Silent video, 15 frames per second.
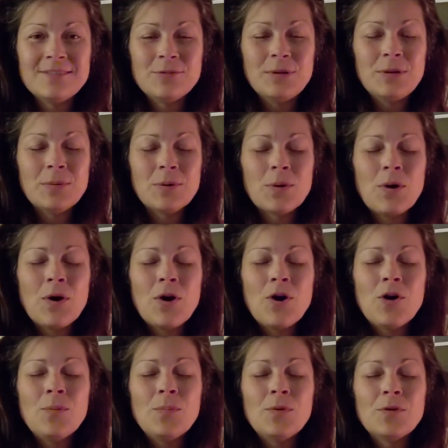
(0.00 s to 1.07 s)
We were
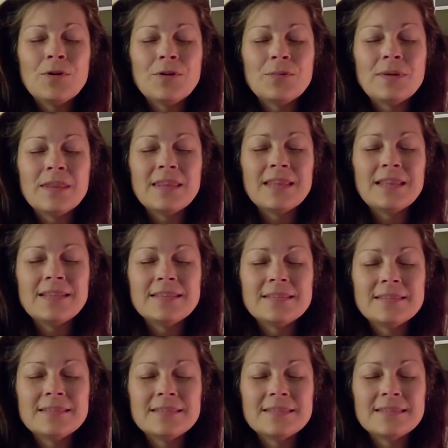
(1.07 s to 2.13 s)
all born with
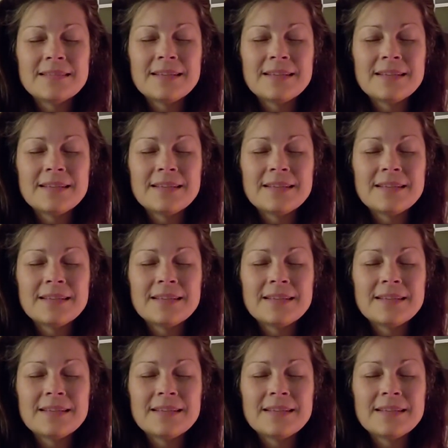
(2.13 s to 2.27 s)
this.